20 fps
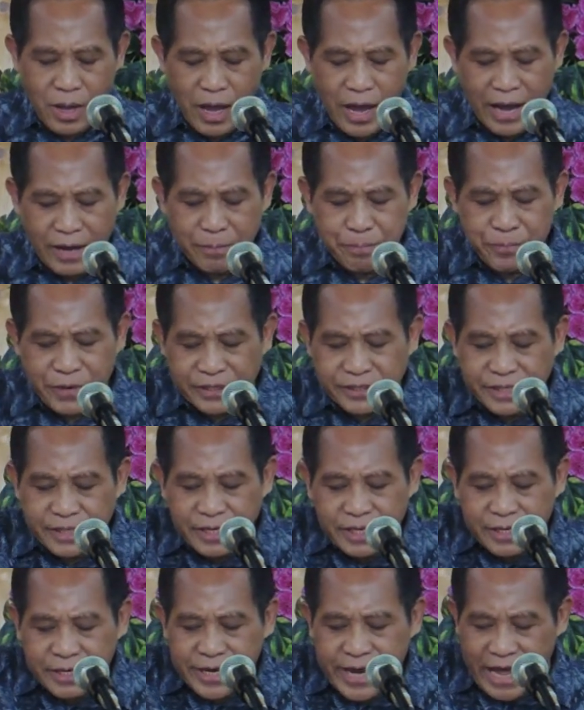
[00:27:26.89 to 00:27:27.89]
And
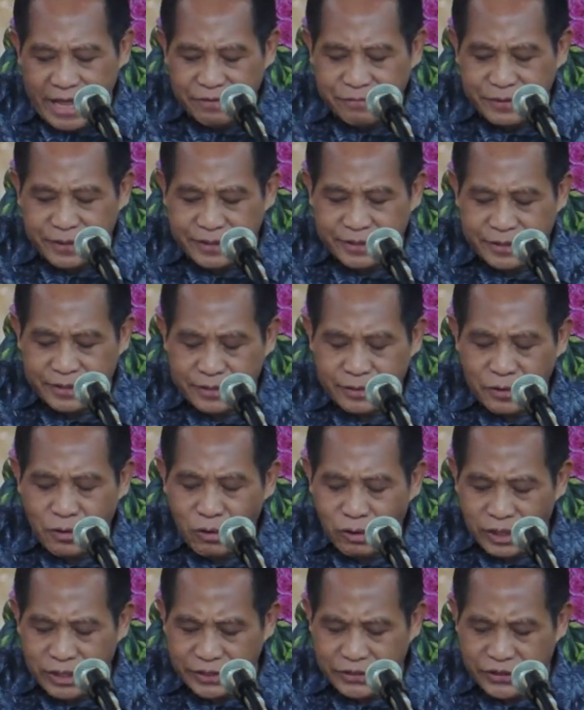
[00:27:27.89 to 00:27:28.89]
President Calvin
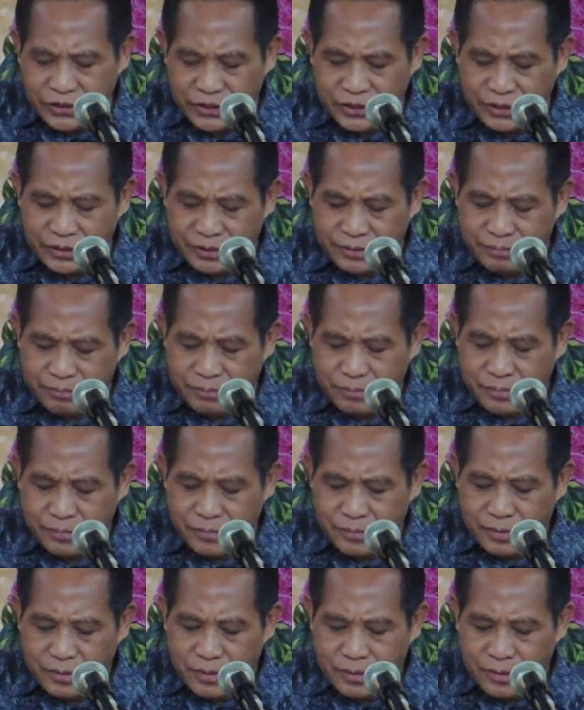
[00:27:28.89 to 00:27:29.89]
College,
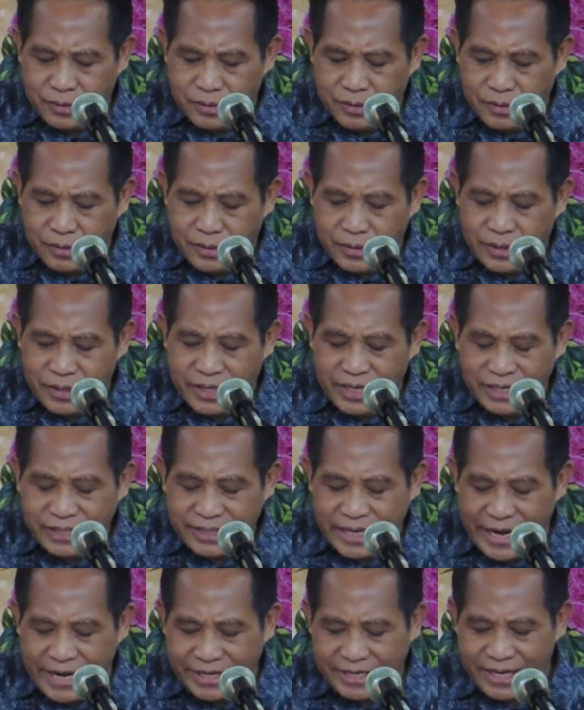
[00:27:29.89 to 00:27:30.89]
he
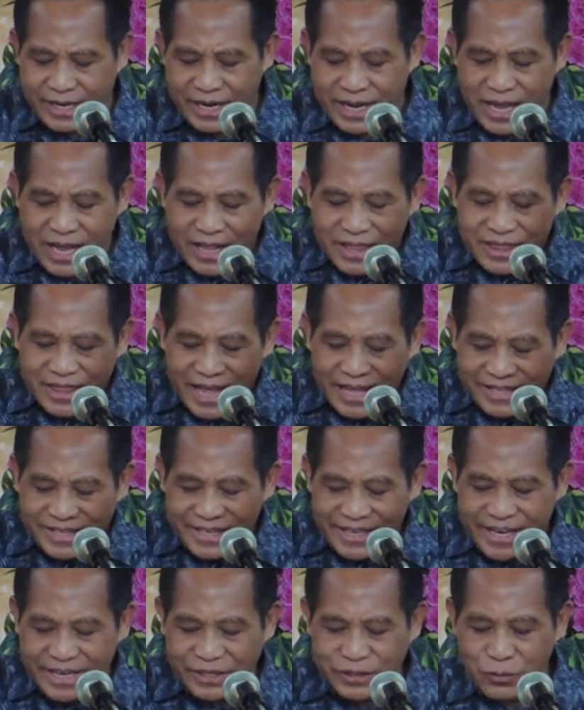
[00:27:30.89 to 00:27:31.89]
said,
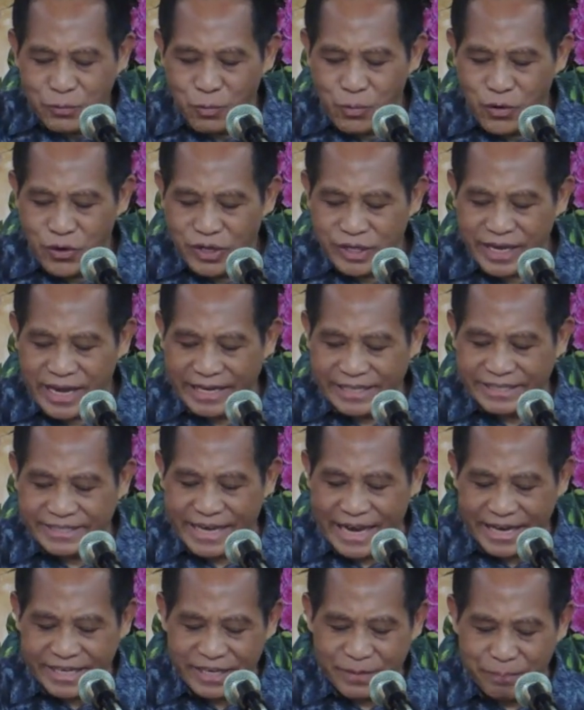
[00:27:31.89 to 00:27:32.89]
nothing in the world can
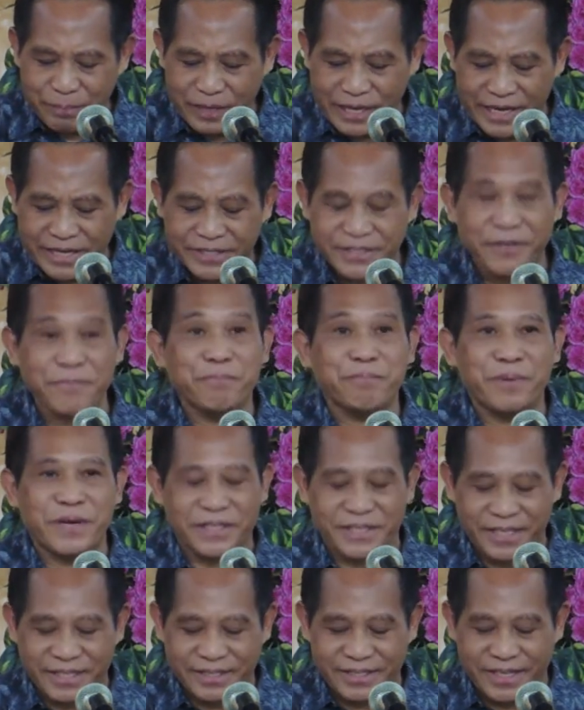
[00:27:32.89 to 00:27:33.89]
take the place of
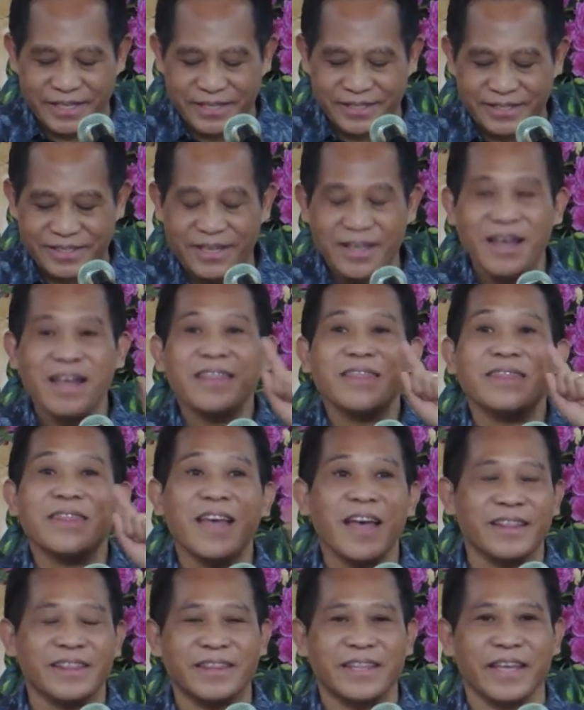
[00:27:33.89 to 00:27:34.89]
persistence.
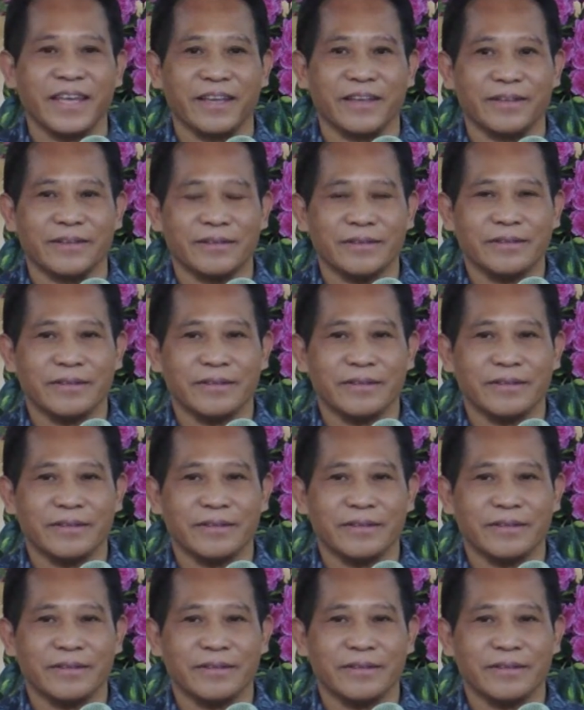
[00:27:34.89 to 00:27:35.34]
Nothing.